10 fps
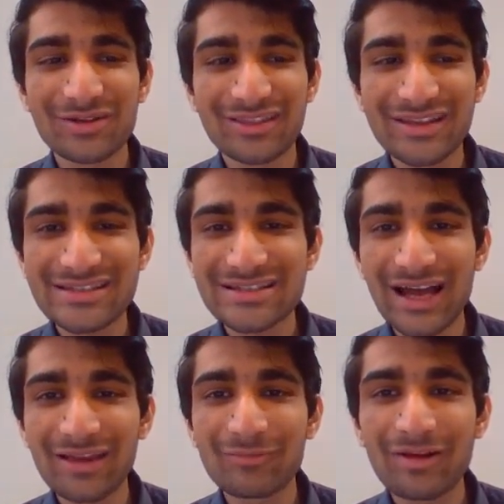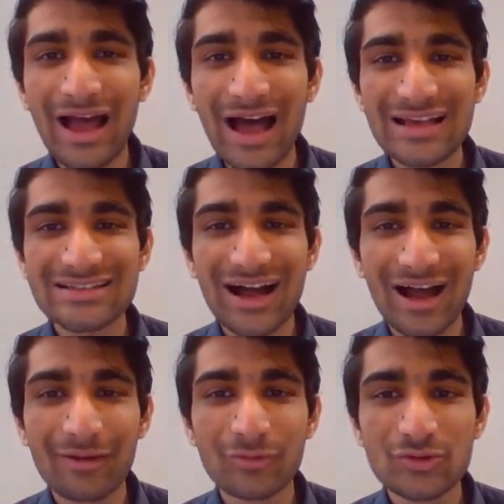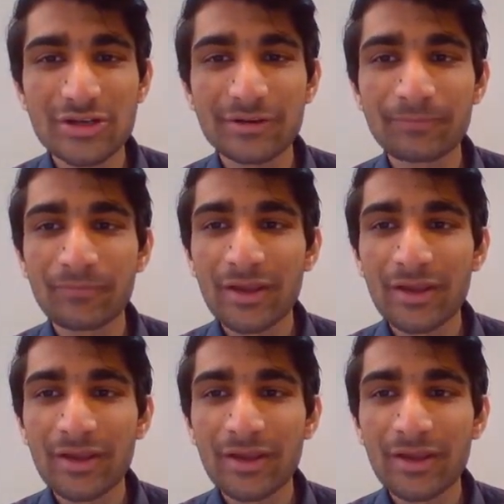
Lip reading: but this time as IAM user.